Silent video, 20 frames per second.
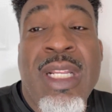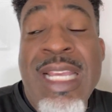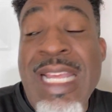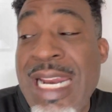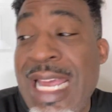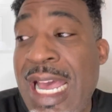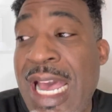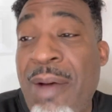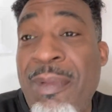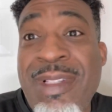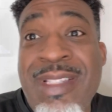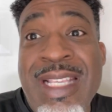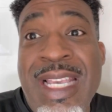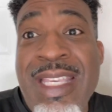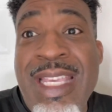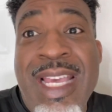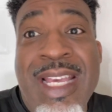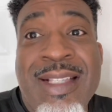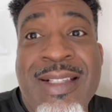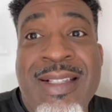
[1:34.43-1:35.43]
And I would say
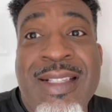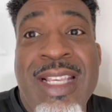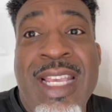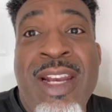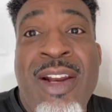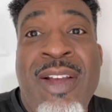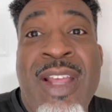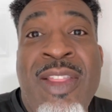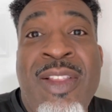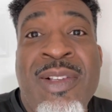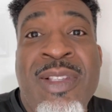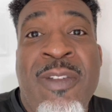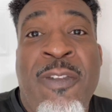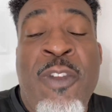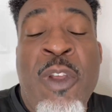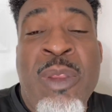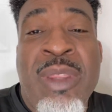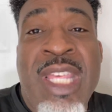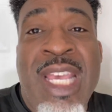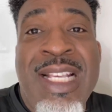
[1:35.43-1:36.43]
yes. You know, and there's a
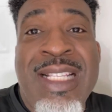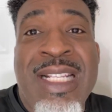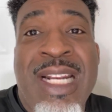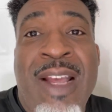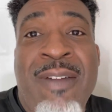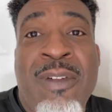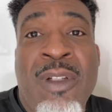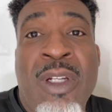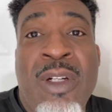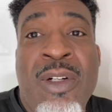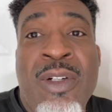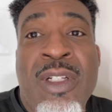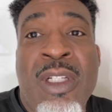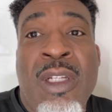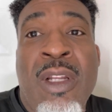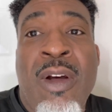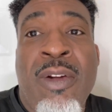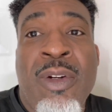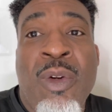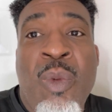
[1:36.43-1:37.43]
few things that I've learned
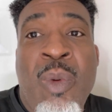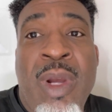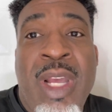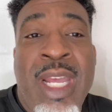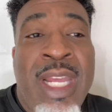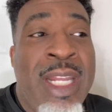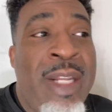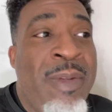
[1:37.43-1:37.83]
along the way.